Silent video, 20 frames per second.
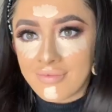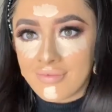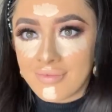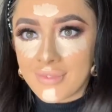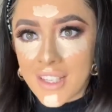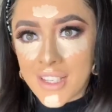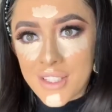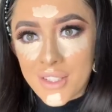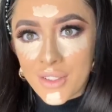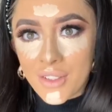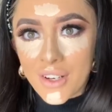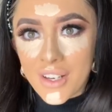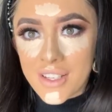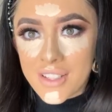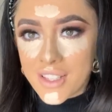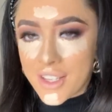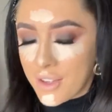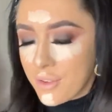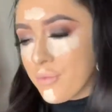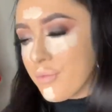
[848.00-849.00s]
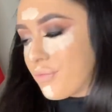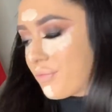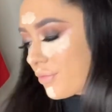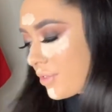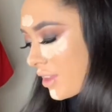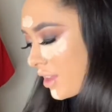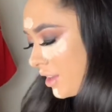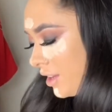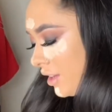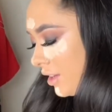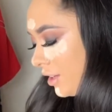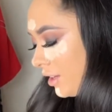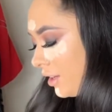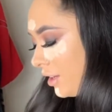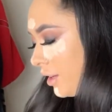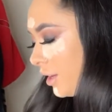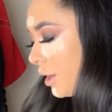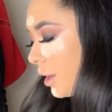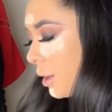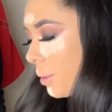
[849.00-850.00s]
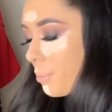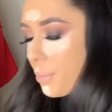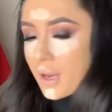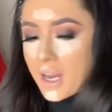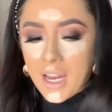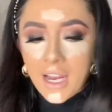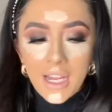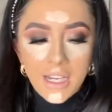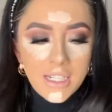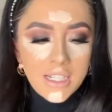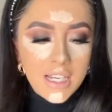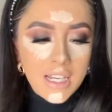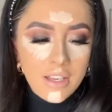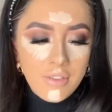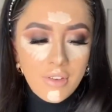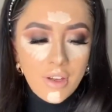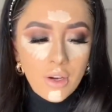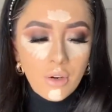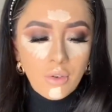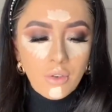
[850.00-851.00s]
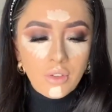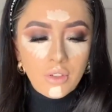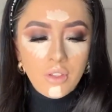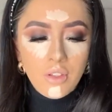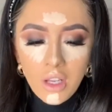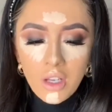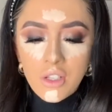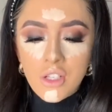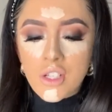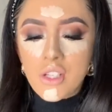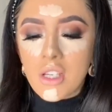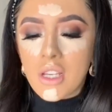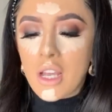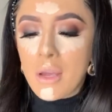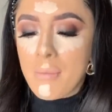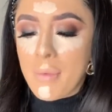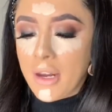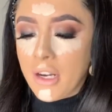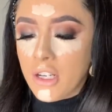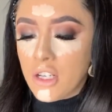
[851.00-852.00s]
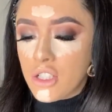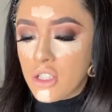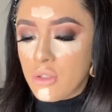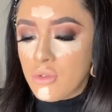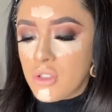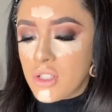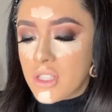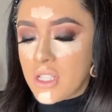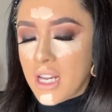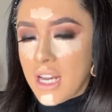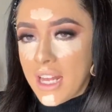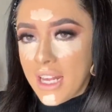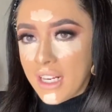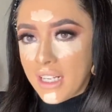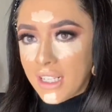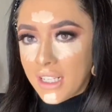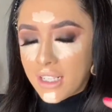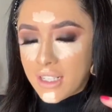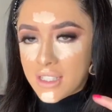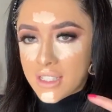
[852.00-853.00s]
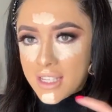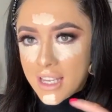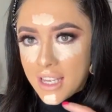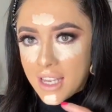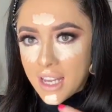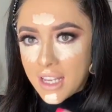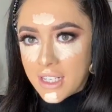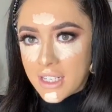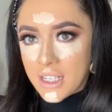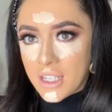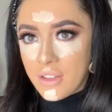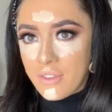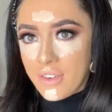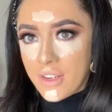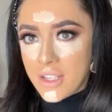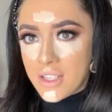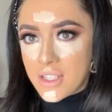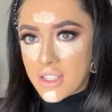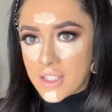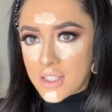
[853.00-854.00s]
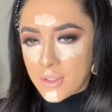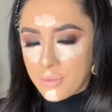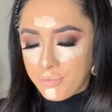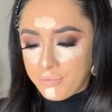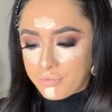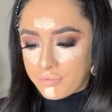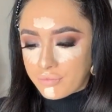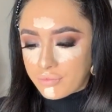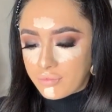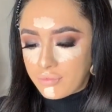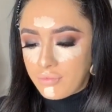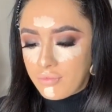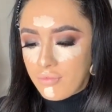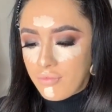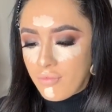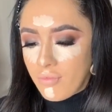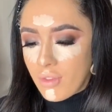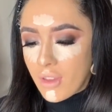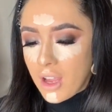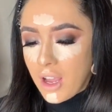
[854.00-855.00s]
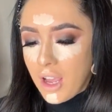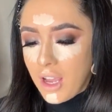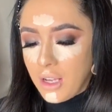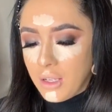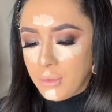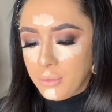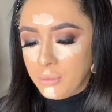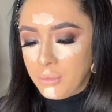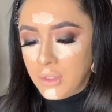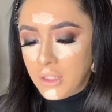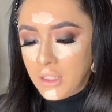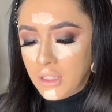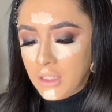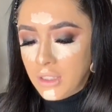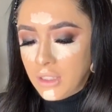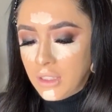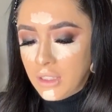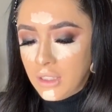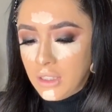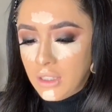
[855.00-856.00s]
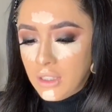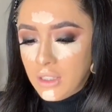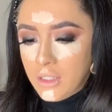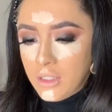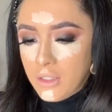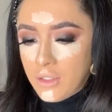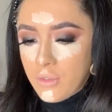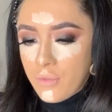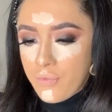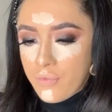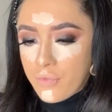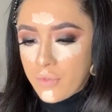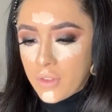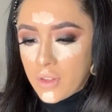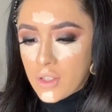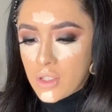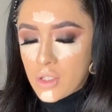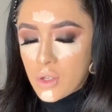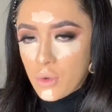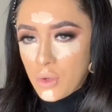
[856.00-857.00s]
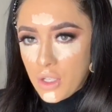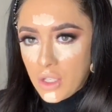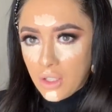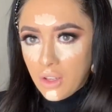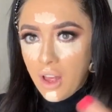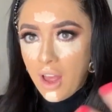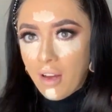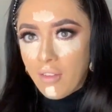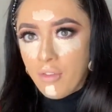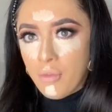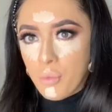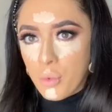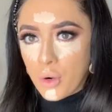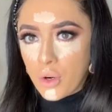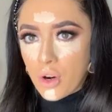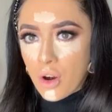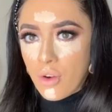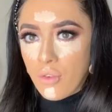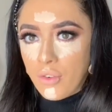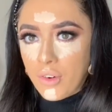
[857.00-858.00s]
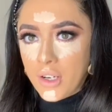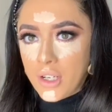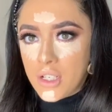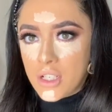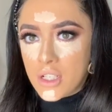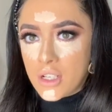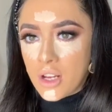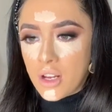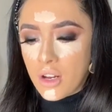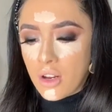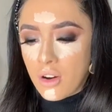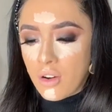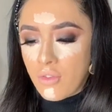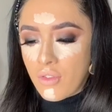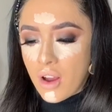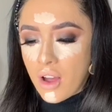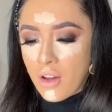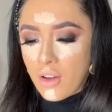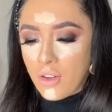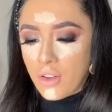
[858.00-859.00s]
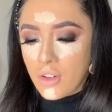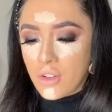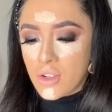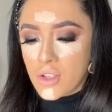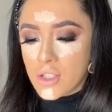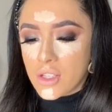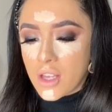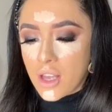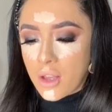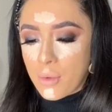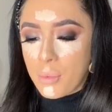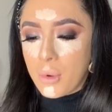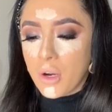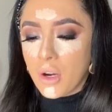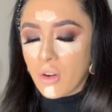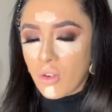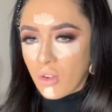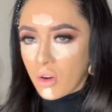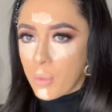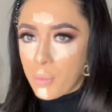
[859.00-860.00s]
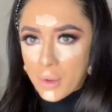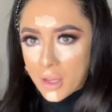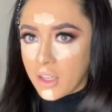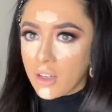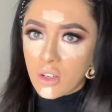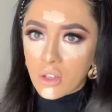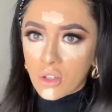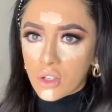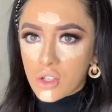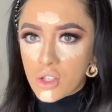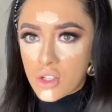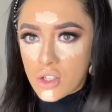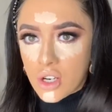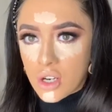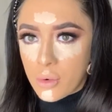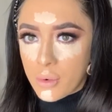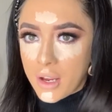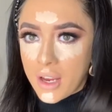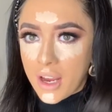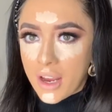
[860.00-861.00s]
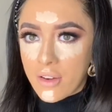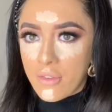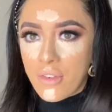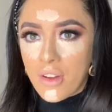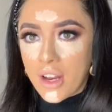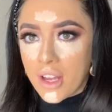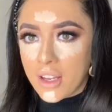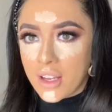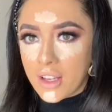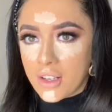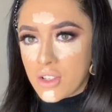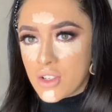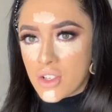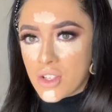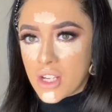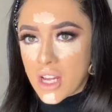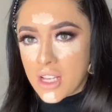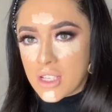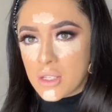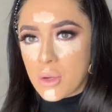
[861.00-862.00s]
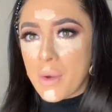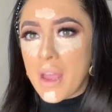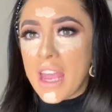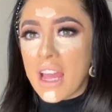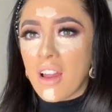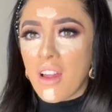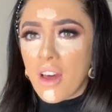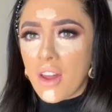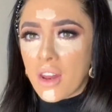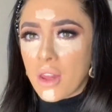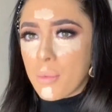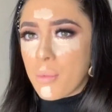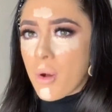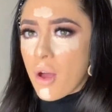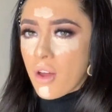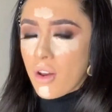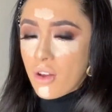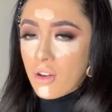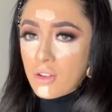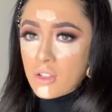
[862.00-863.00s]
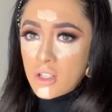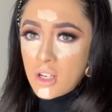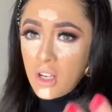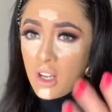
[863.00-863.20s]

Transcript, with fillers: nice and crazy. But I like to leave that on, just like a minute or so, just to let it like sink under the face. Um, so you'll have more coverage rather than just like putting it on and putting it out straight away. I feel like that just takes away a lot of the product.